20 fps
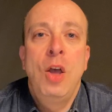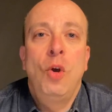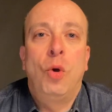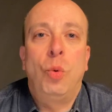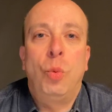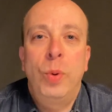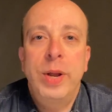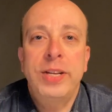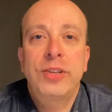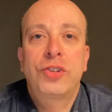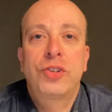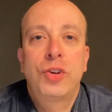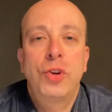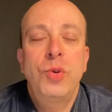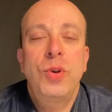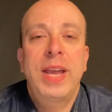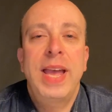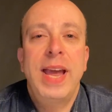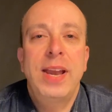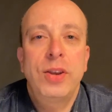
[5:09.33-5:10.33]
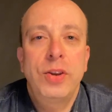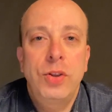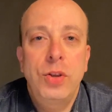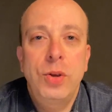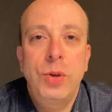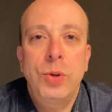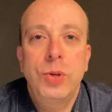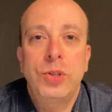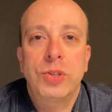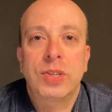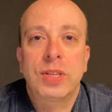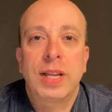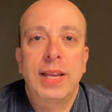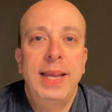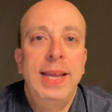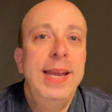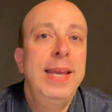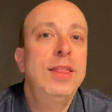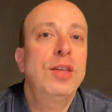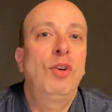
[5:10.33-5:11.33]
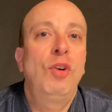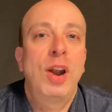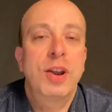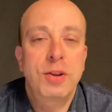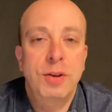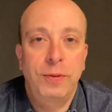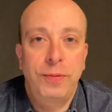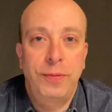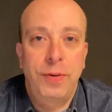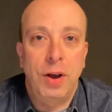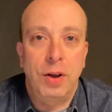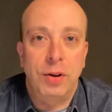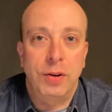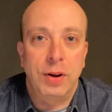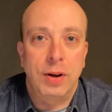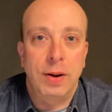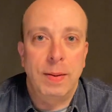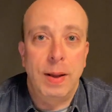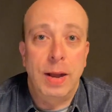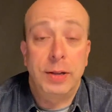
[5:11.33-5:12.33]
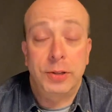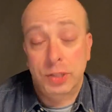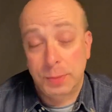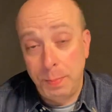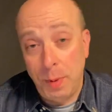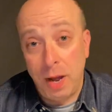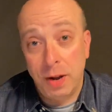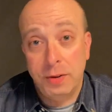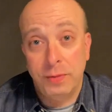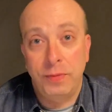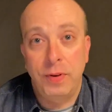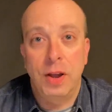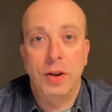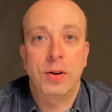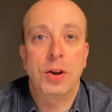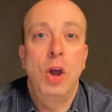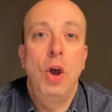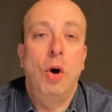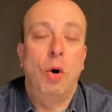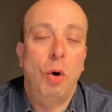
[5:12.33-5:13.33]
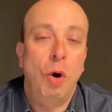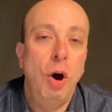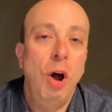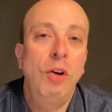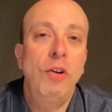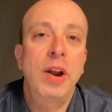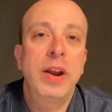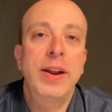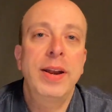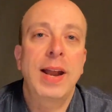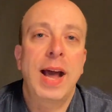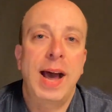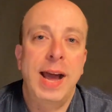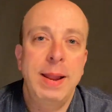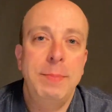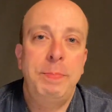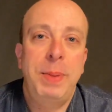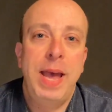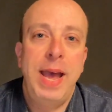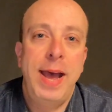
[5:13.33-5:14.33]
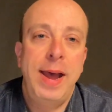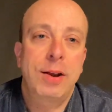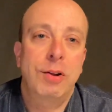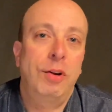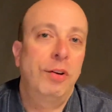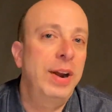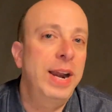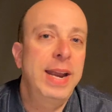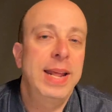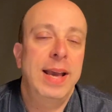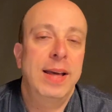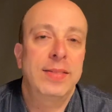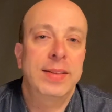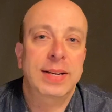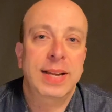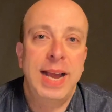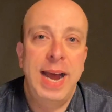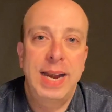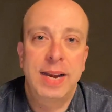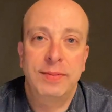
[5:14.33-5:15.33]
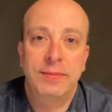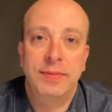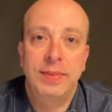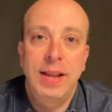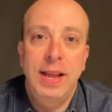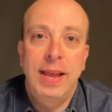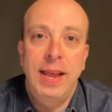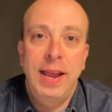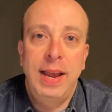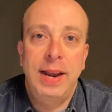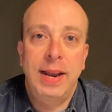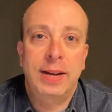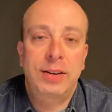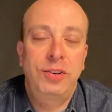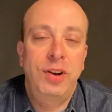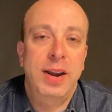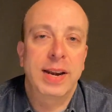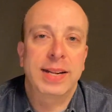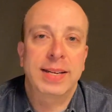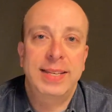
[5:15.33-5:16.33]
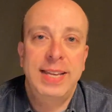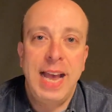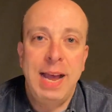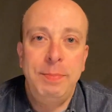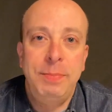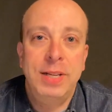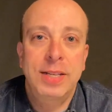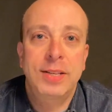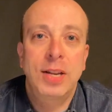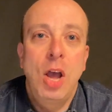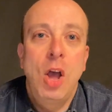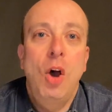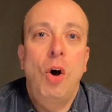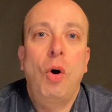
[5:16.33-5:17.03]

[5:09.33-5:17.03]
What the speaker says: which you can use either on your phone, a smartphone, or on an iPad or any other kind of electronic tablet,